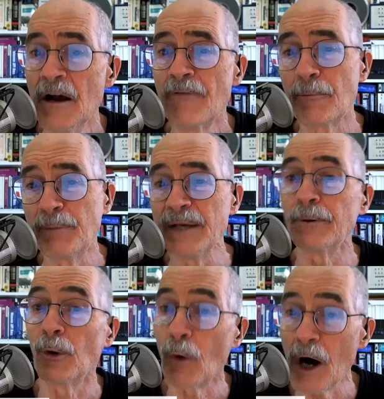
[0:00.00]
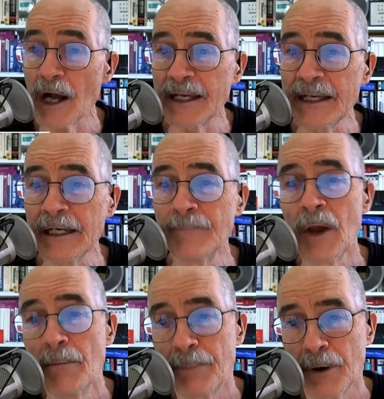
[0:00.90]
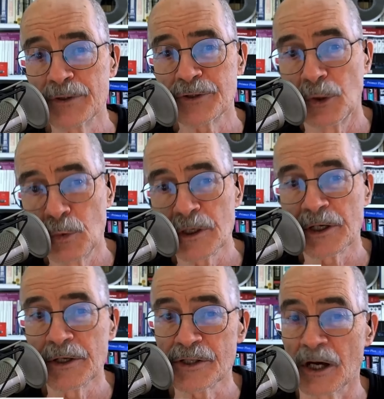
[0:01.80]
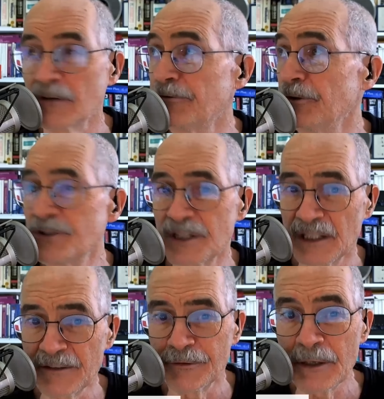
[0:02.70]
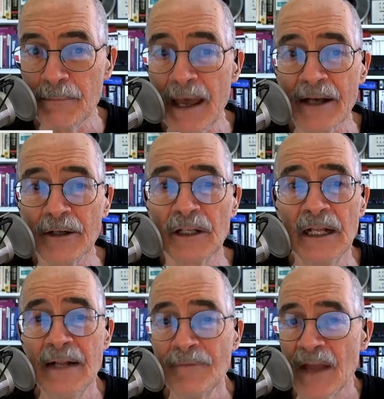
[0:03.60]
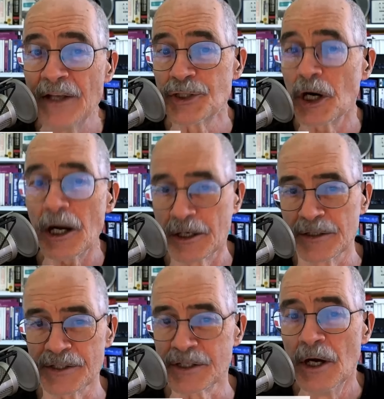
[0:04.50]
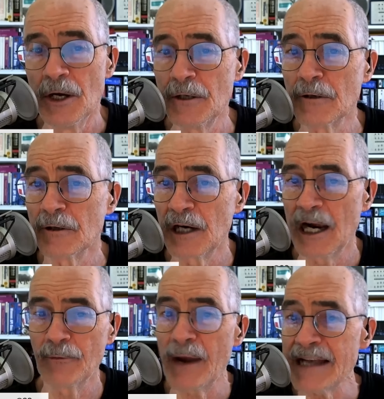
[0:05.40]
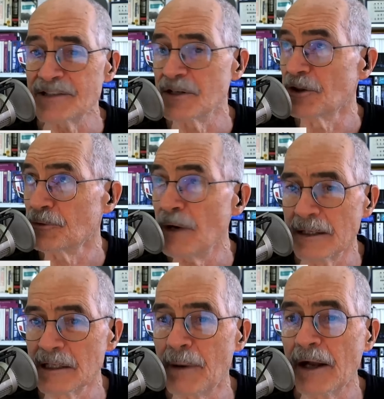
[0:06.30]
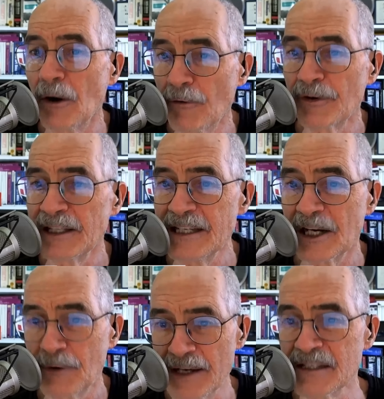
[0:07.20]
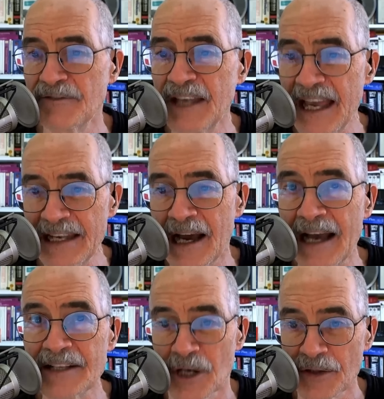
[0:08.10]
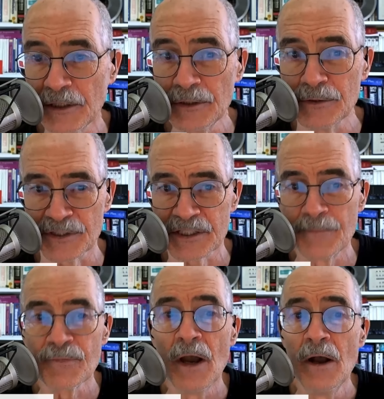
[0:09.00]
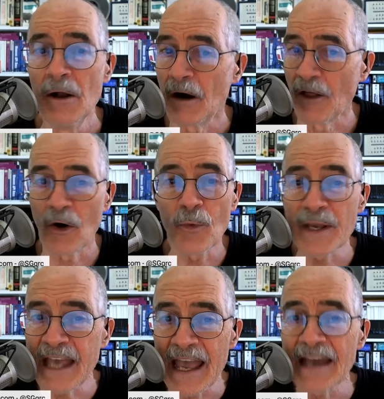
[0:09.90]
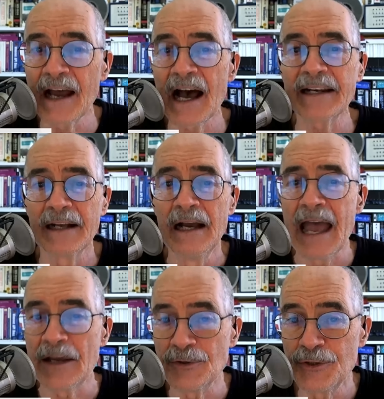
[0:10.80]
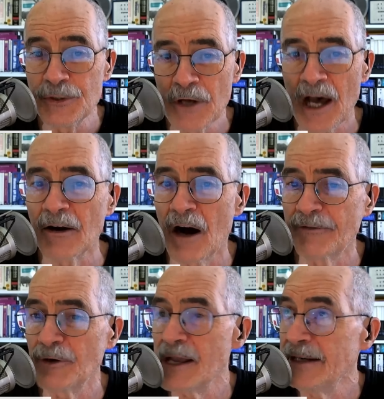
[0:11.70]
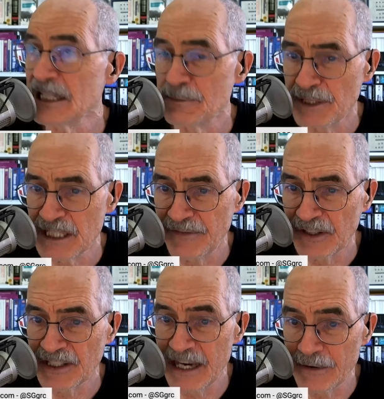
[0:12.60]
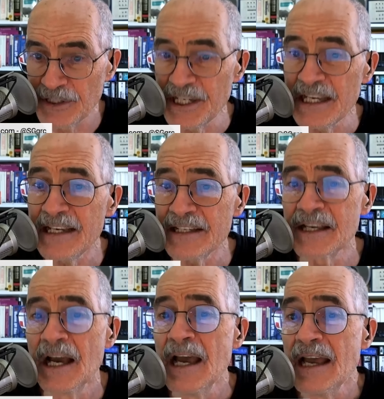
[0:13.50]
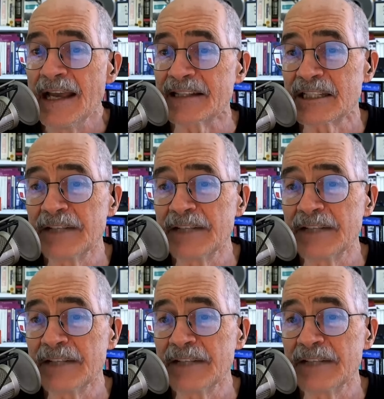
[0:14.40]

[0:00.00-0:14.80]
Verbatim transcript: for people walking, postal workers on foot delivering mail, and joggers who are harassed and threatened by overly aggressive canines on the loose. Although we cannot and do not offer any specific guarantees, it's